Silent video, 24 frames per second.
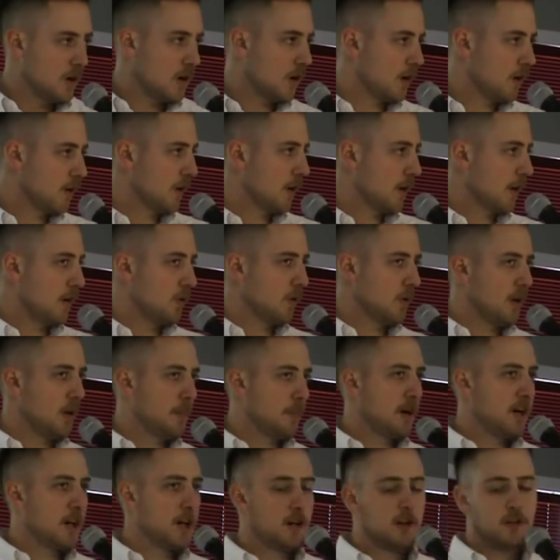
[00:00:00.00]
All right, well, I'm
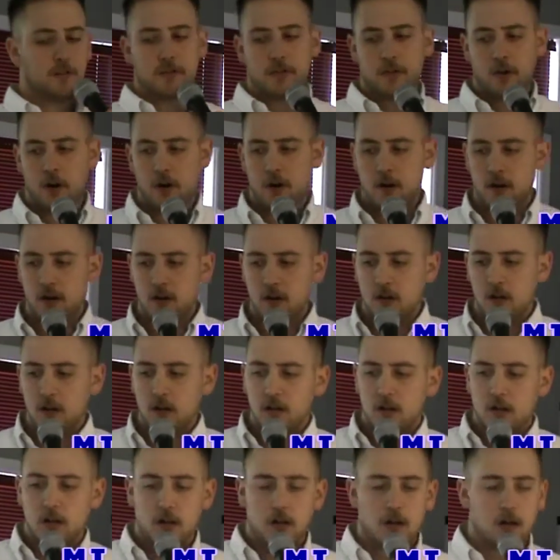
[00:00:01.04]
going to get started.
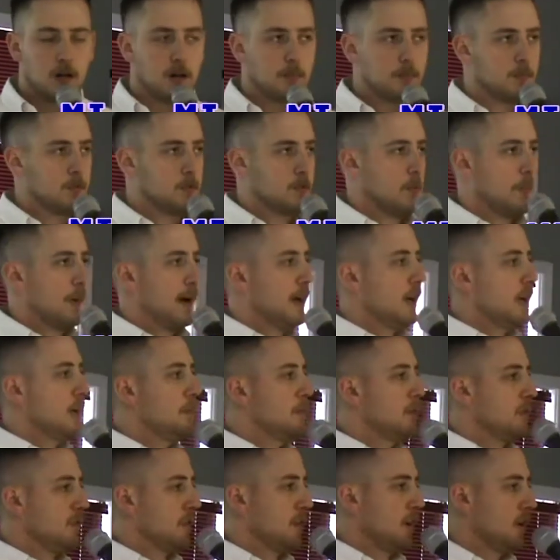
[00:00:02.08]
Um, so my
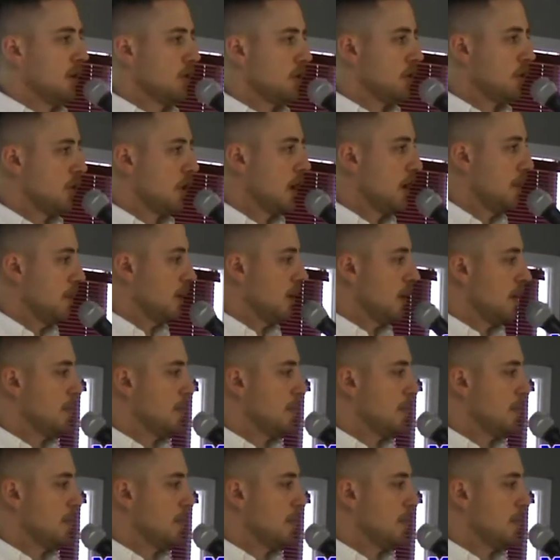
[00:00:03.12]
name is Taylor Kramer.